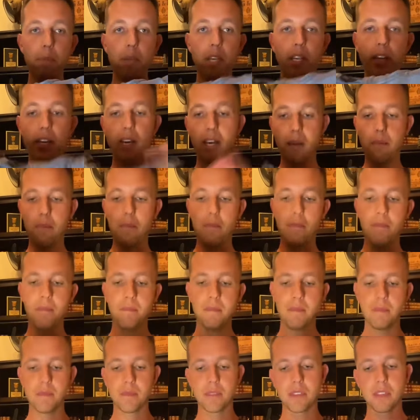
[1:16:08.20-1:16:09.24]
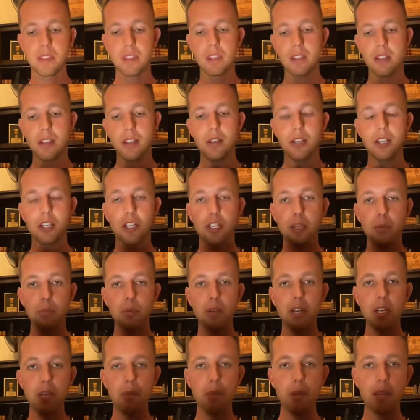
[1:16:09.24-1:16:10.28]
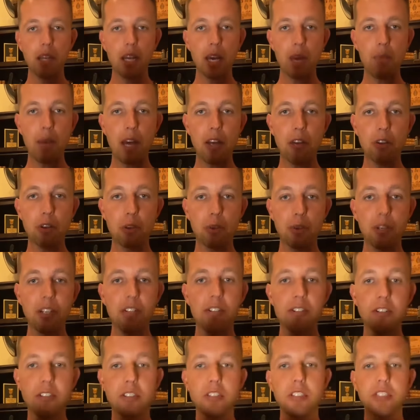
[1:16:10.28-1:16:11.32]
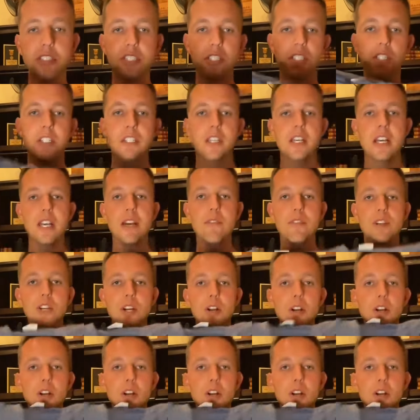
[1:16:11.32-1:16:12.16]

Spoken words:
pick up. Good brand to pick up. Outdoor Research. If you